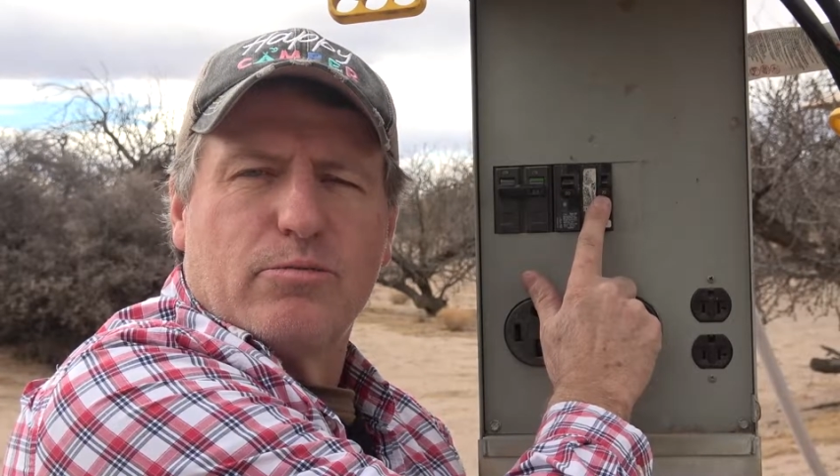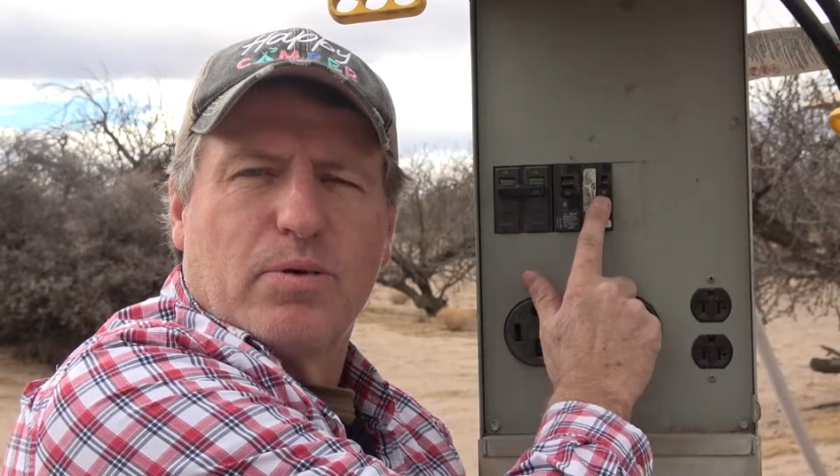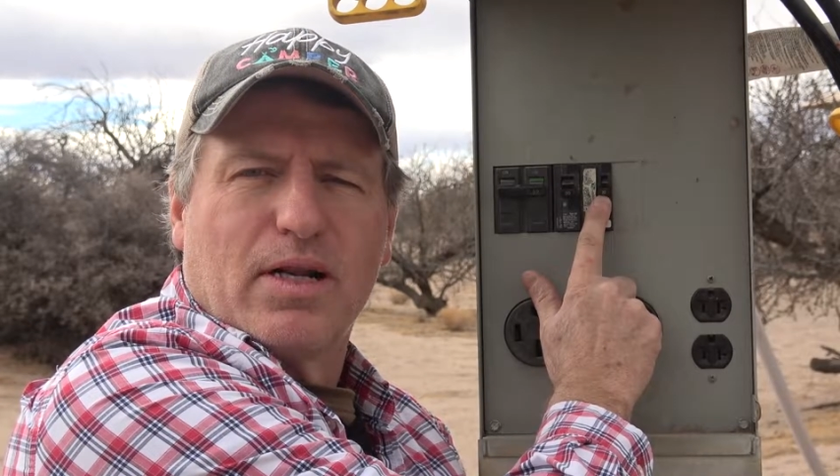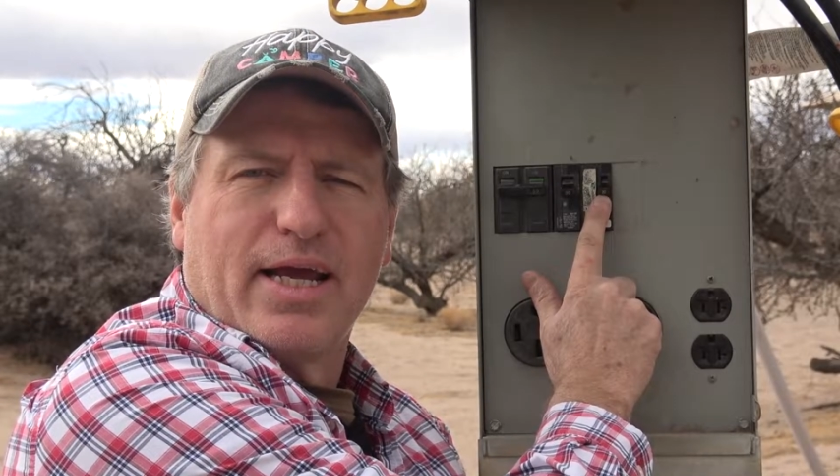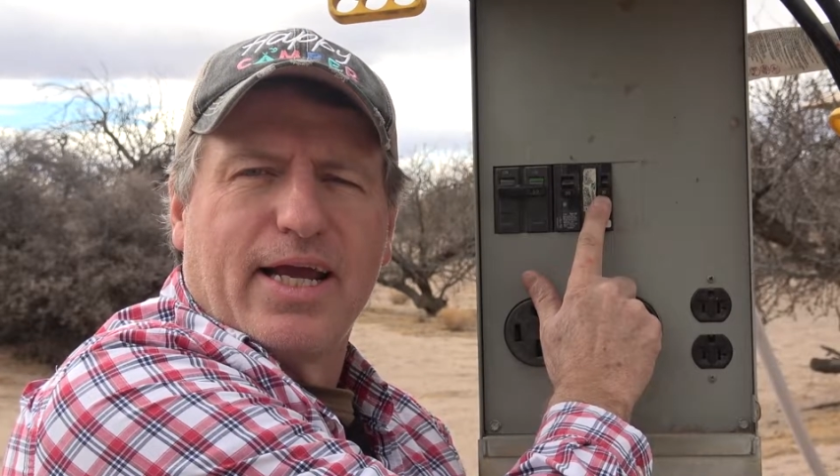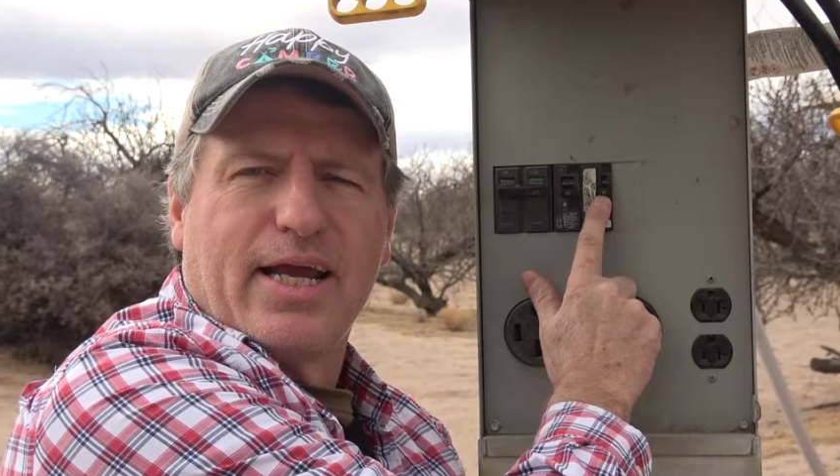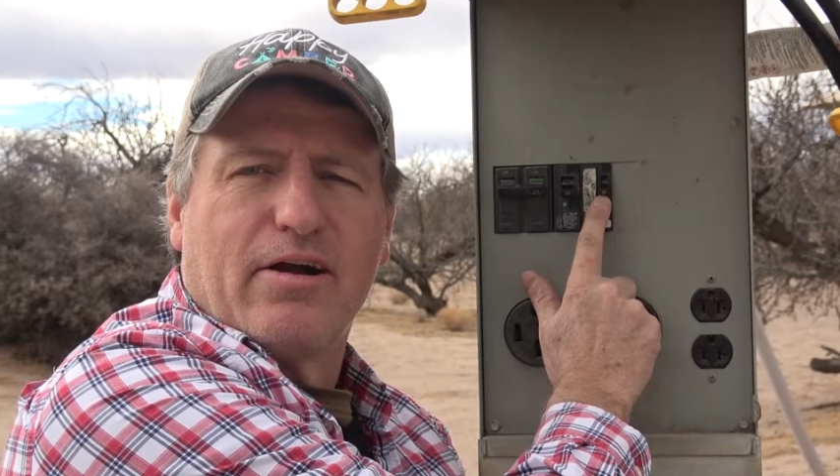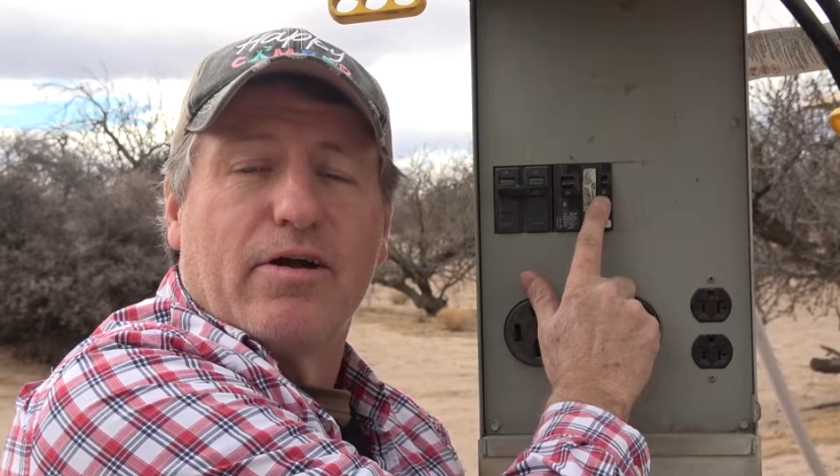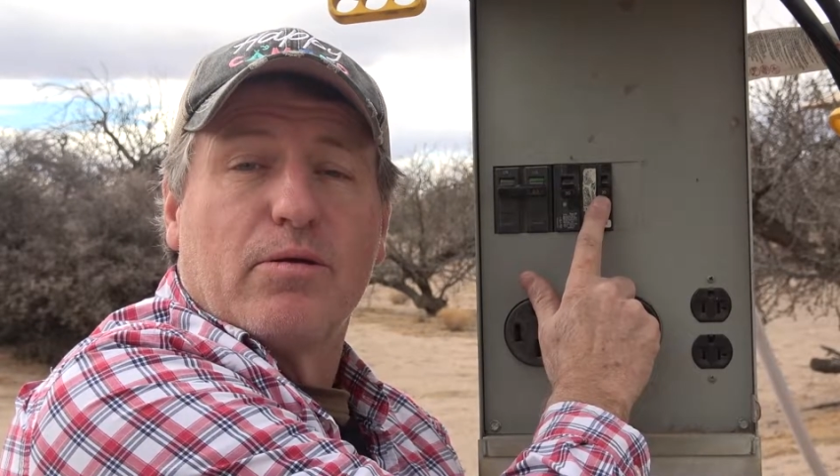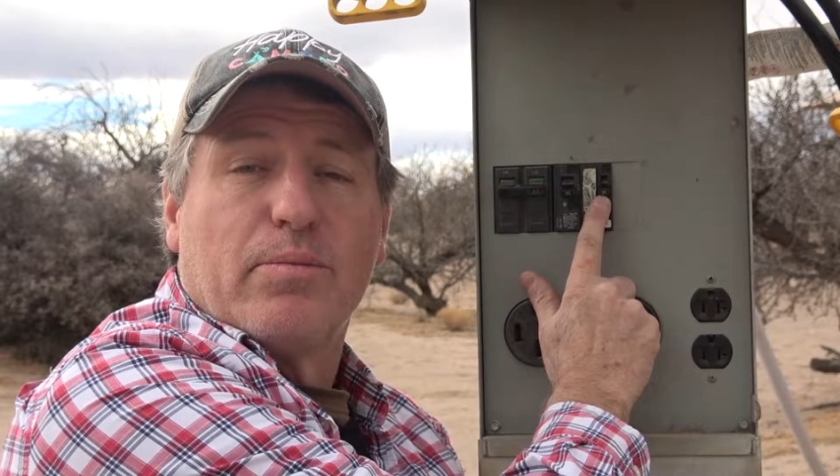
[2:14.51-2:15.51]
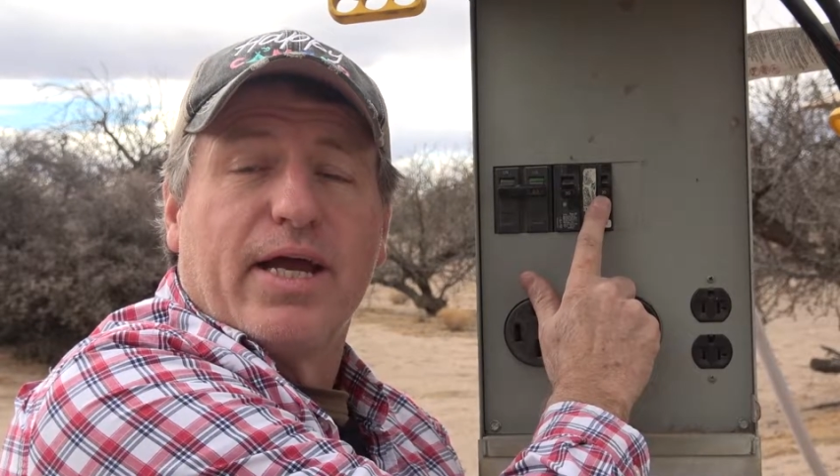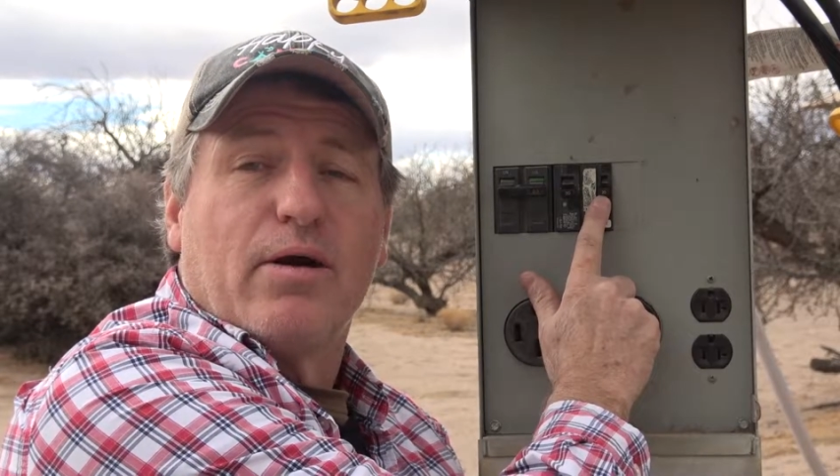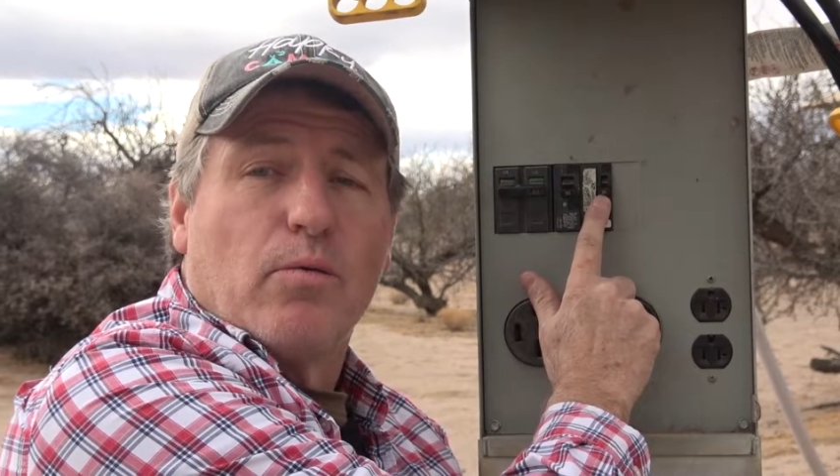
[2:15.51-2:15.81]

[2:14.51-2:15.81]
play here in a bit,